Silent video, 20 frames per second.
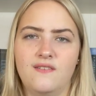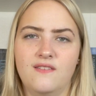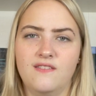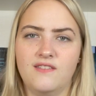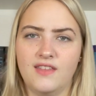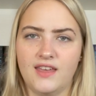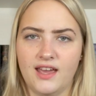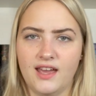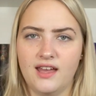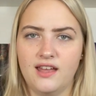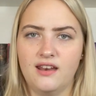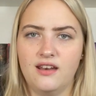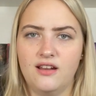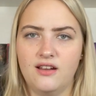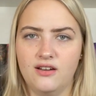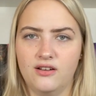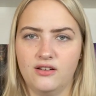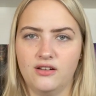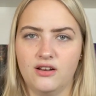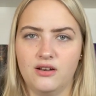that
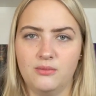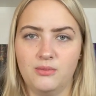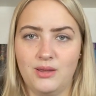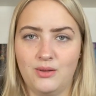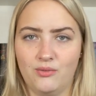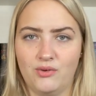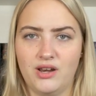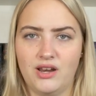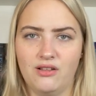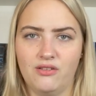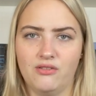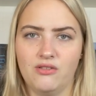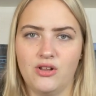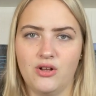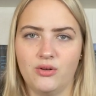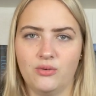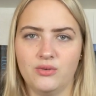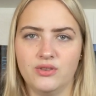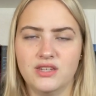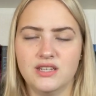are going to be reading
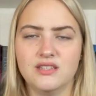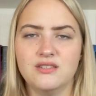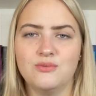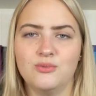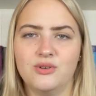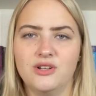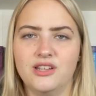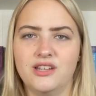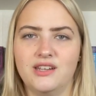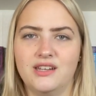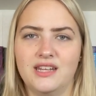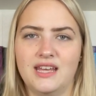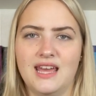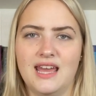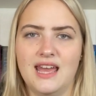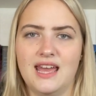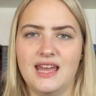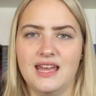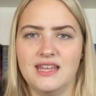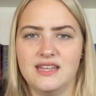along with this one,
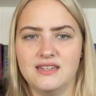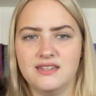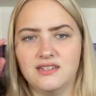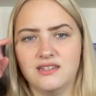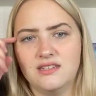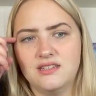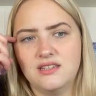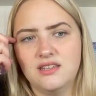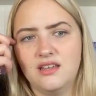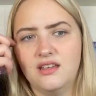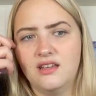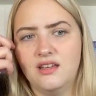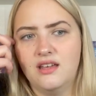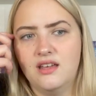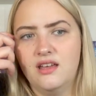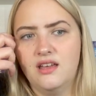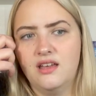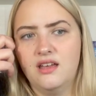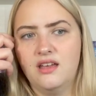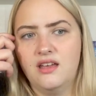and
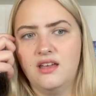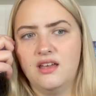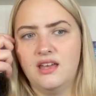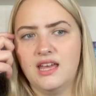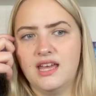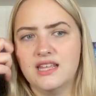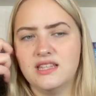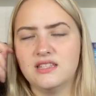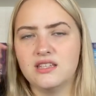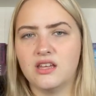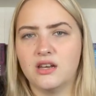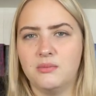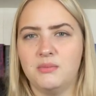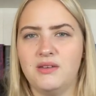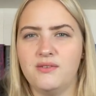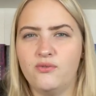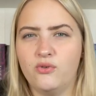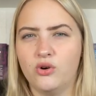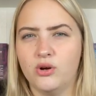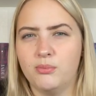it's going to be
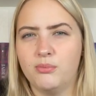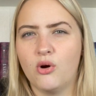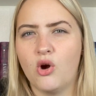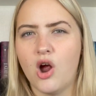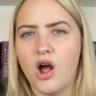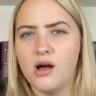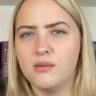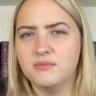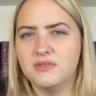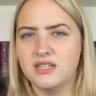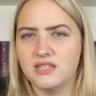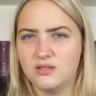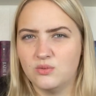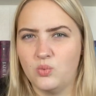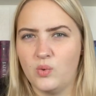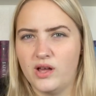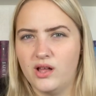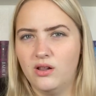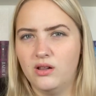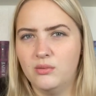for a prompt as
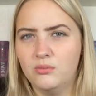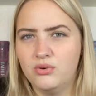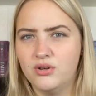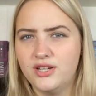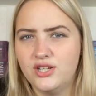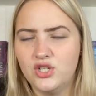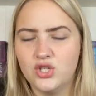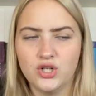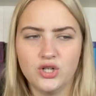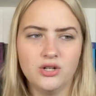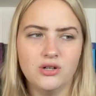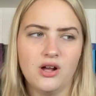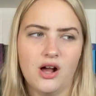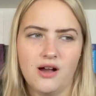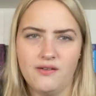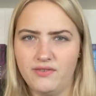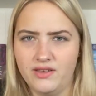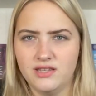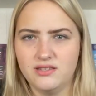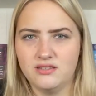well, I'm pretty sure,
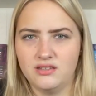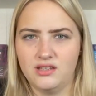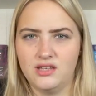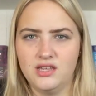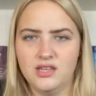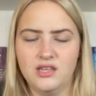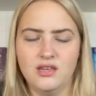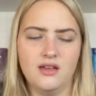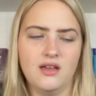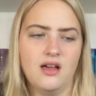obviously.